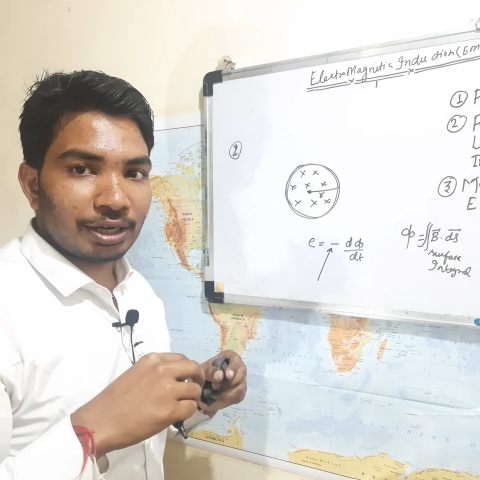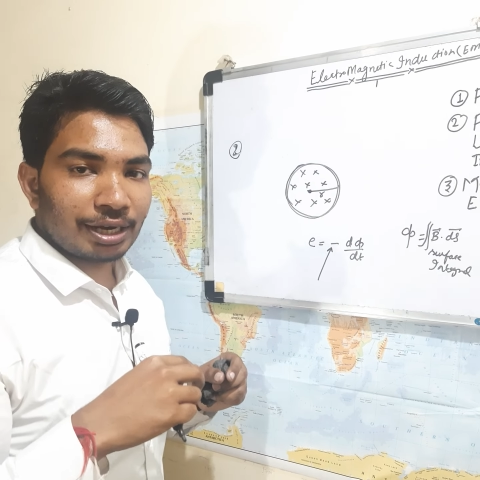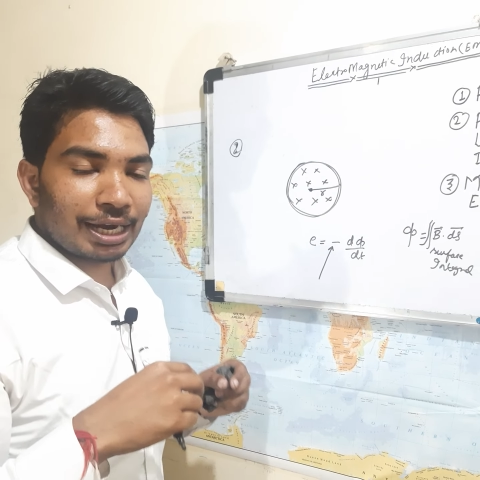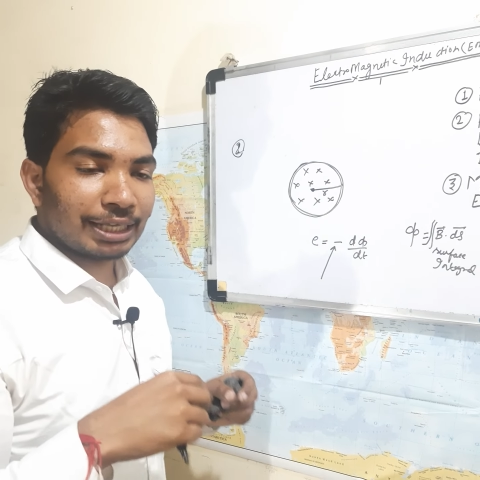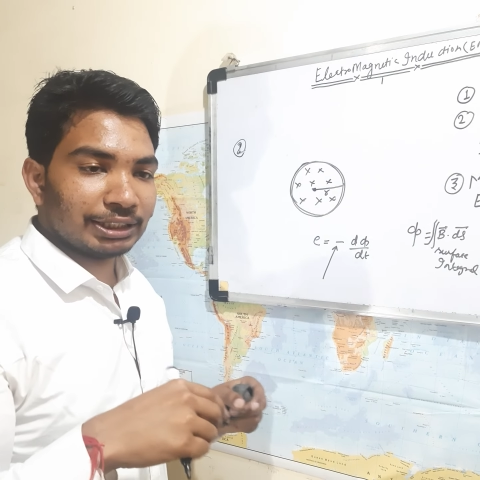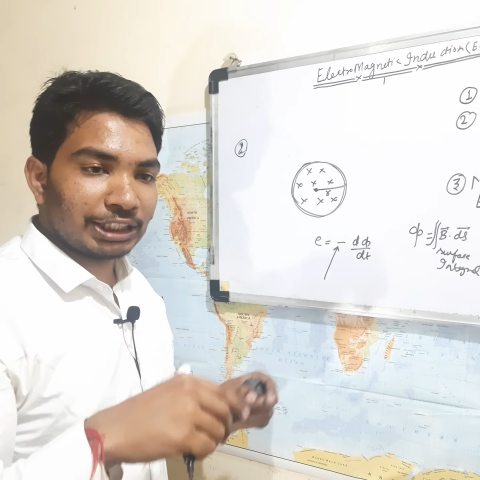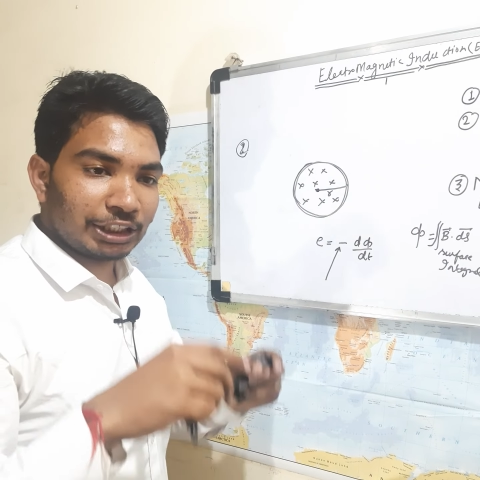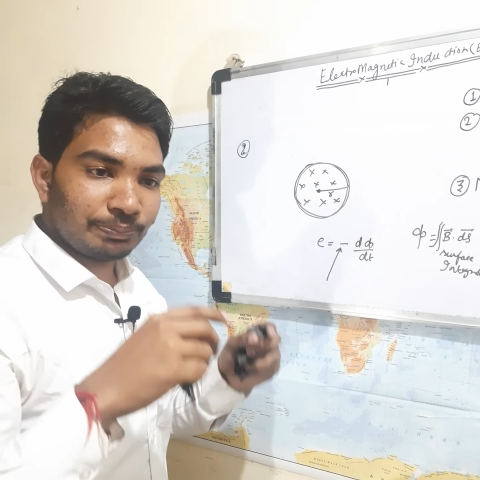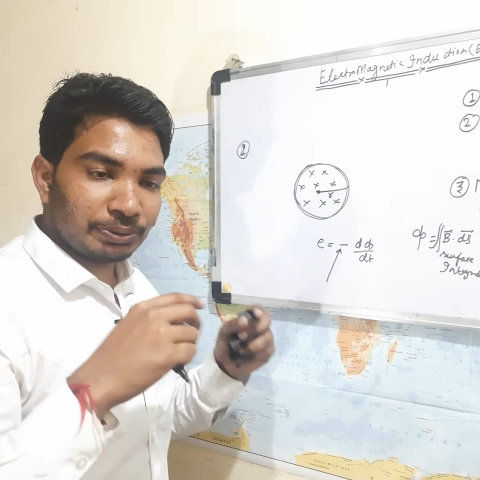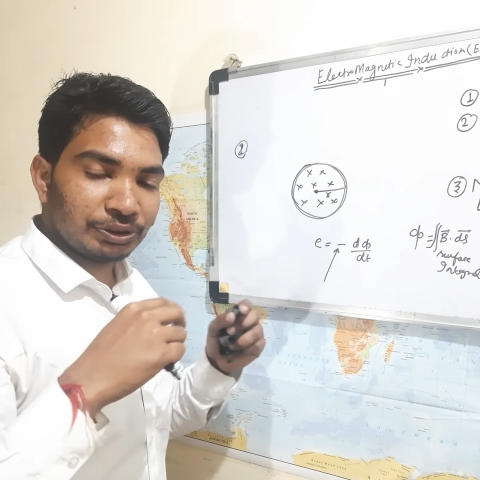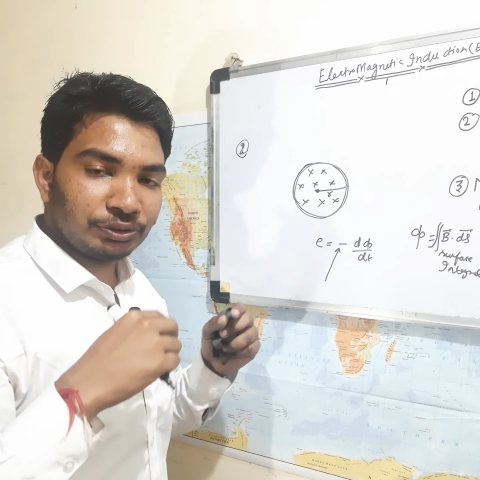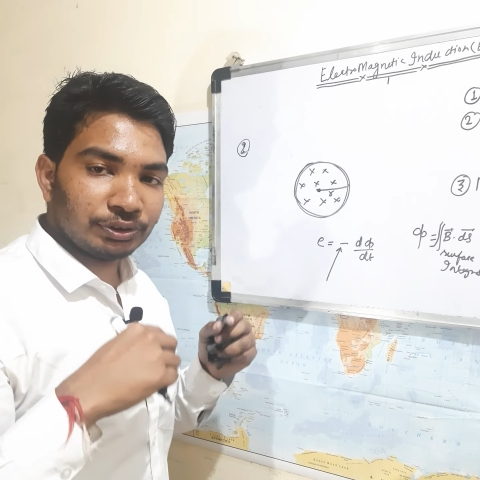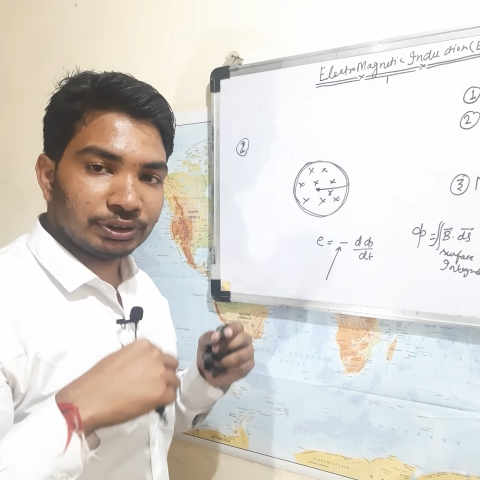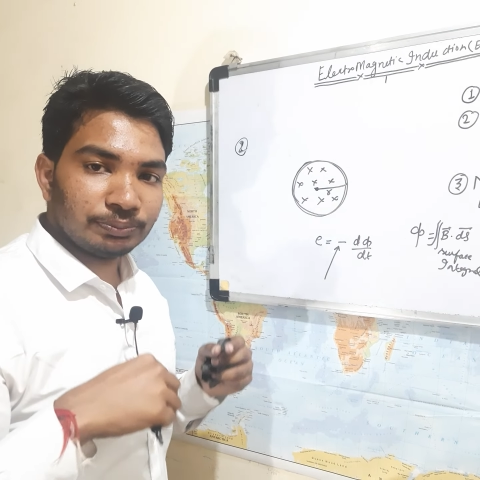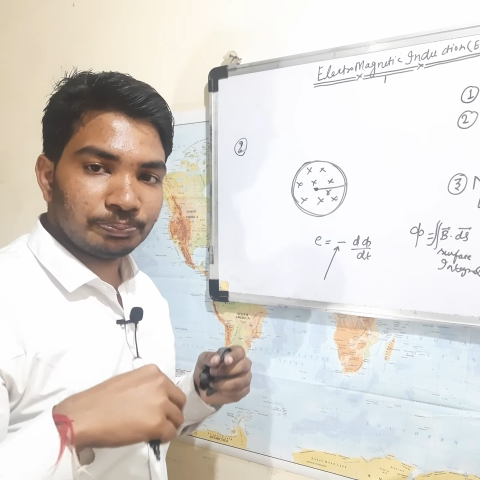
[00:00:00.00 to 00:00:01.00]
and that
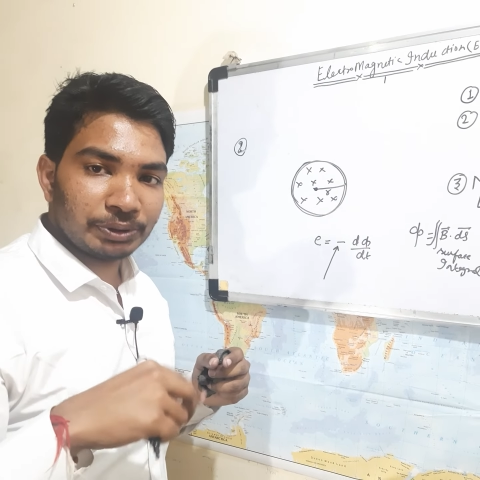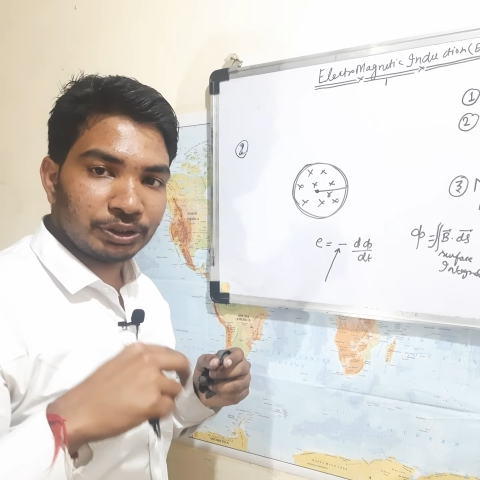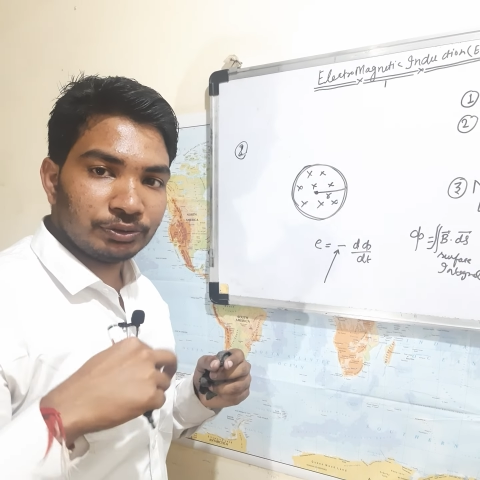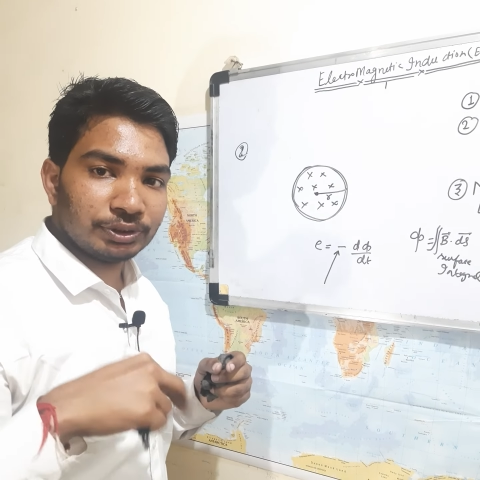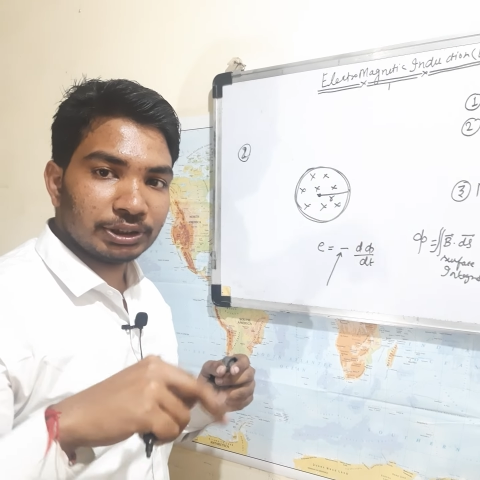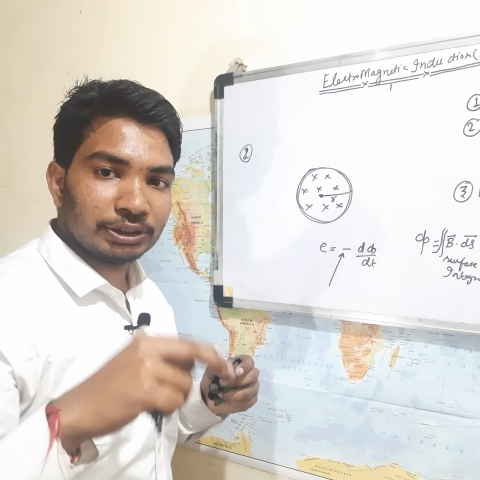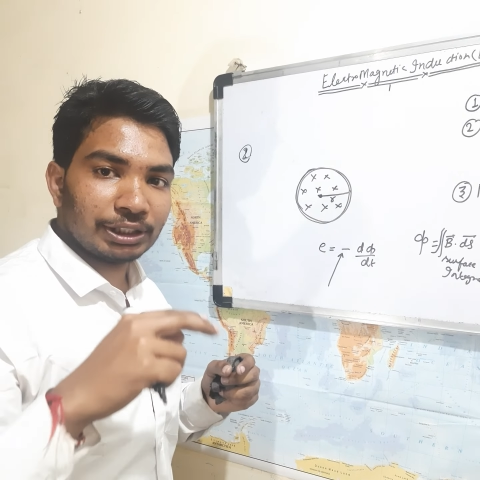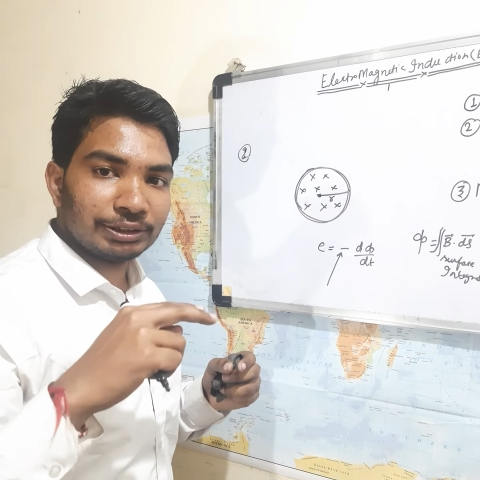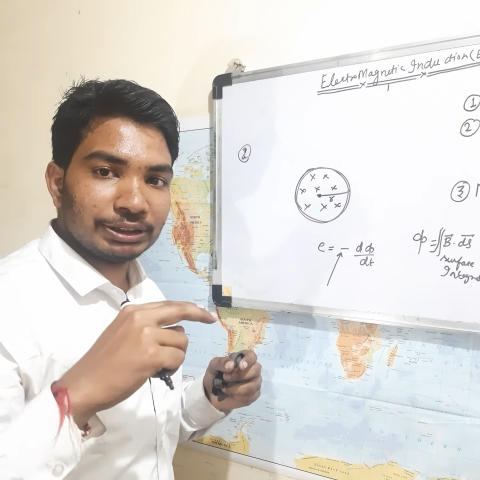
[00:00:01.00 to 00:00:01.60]
produces a